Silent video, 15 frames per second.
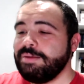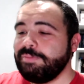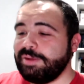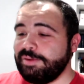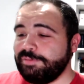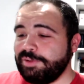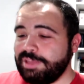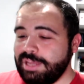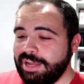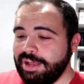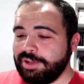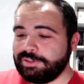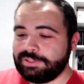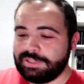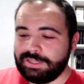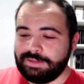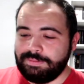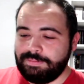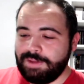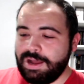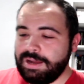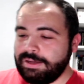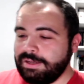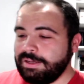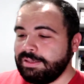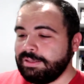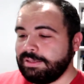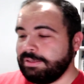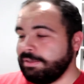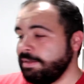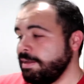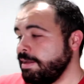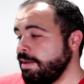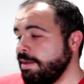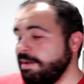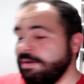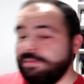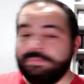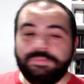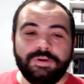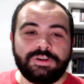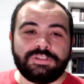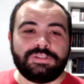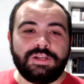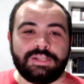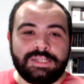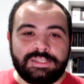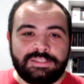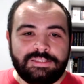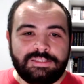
but everything else, the manga, the books, all that